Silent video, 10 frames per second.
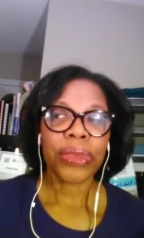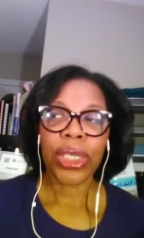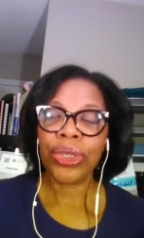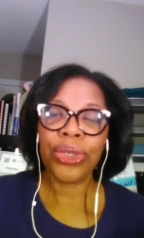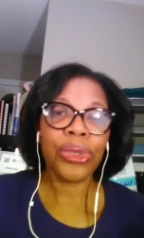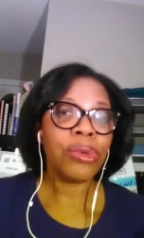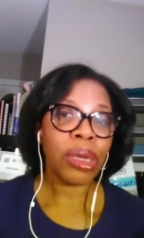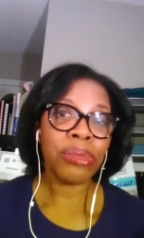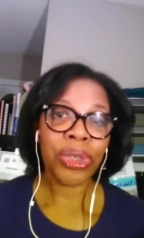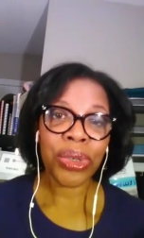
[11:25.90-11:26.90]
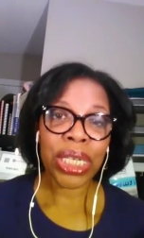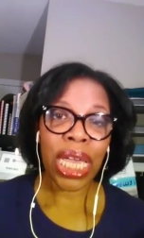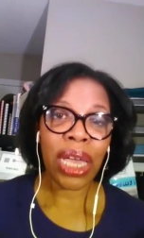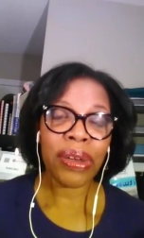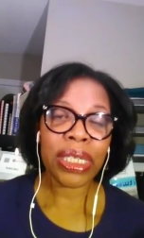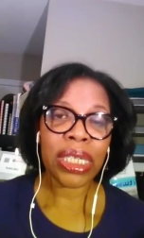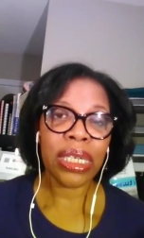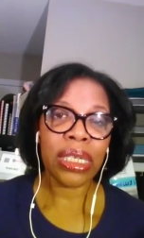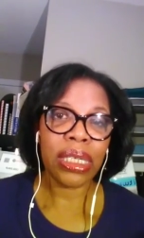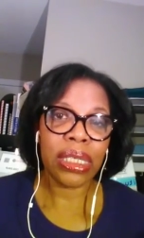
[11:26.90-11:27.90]
do what I'm doing now and
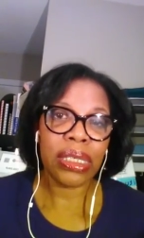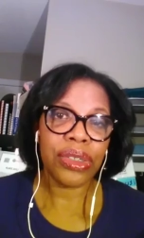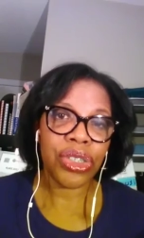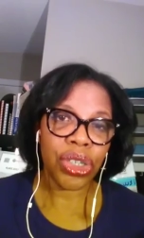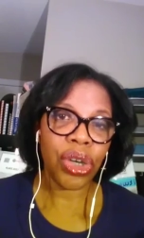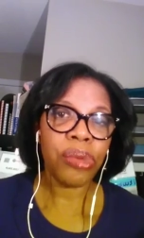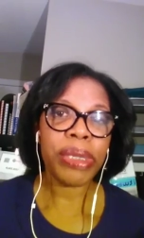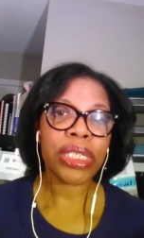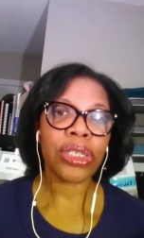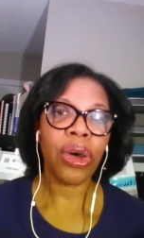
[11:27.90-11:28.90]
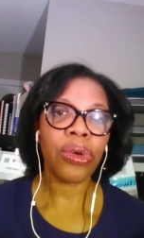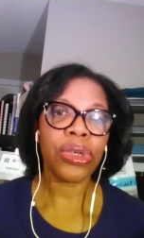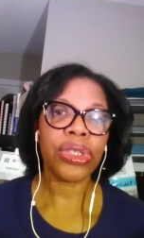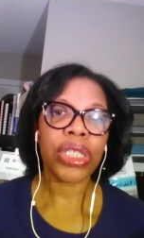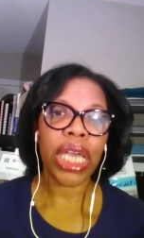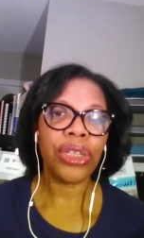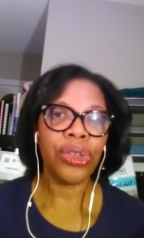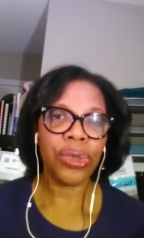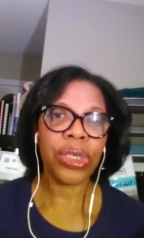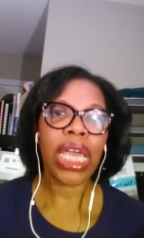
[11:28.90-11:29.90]
tell and show business owners that
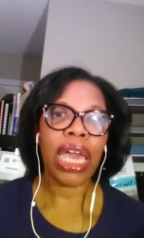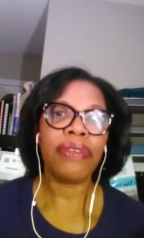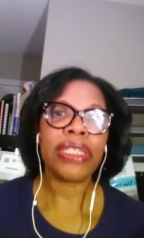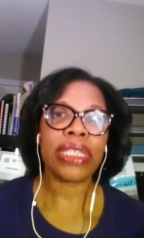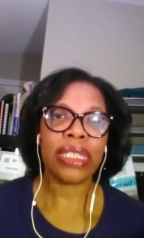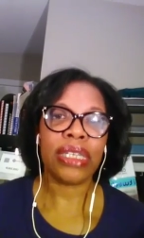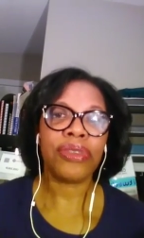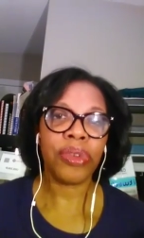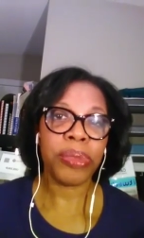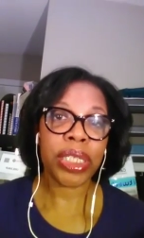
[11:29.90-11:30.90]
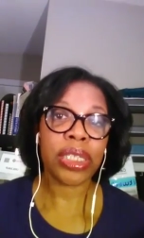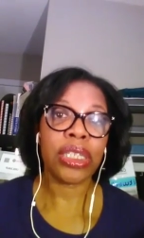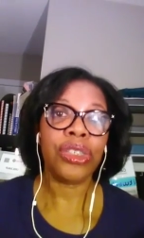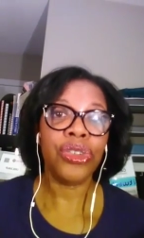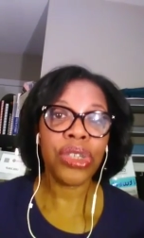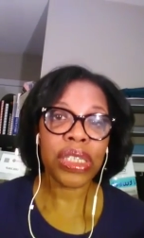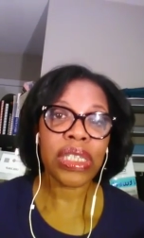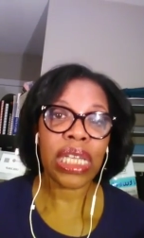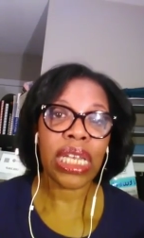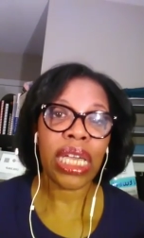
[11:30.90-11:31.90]
you can have a successful business, that you can
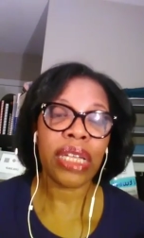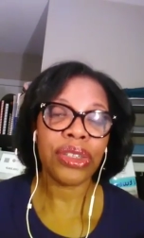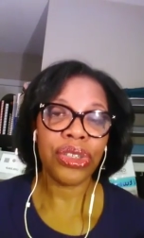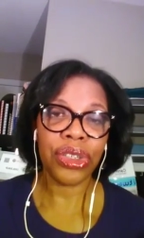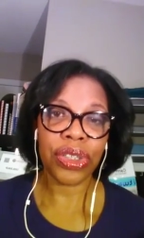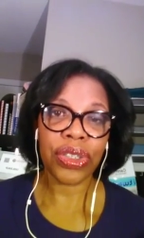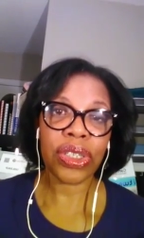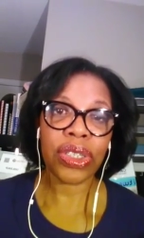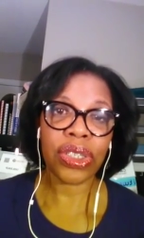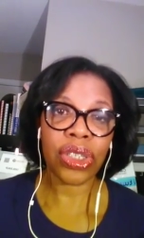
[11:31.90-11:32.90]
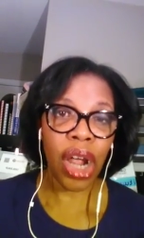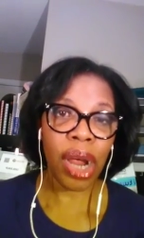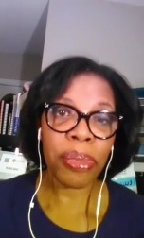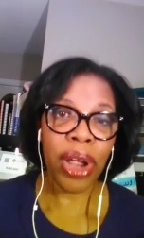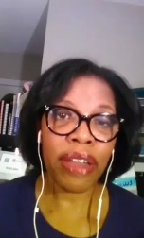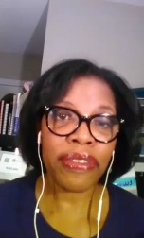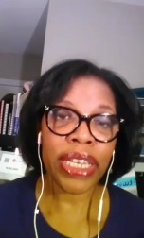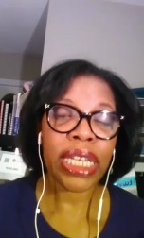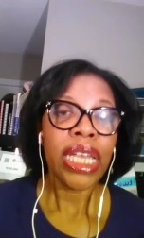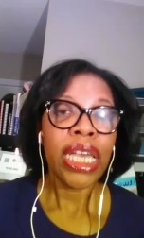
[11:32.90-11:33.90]
stand out, that you can start
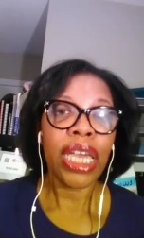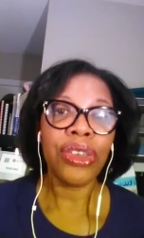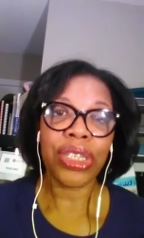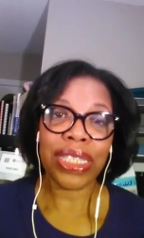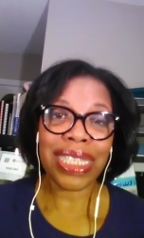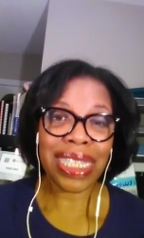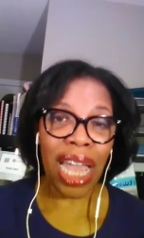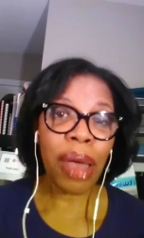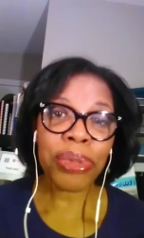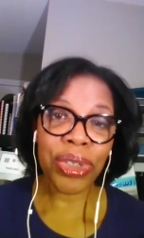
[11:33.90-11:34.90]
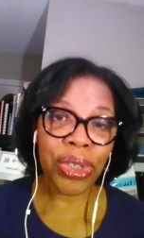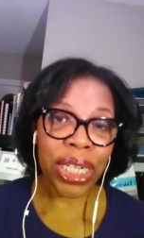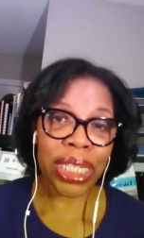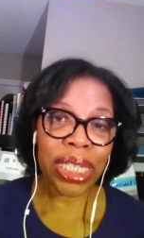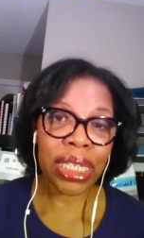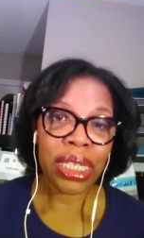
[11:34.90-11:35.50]
profiting, and you can stop struggling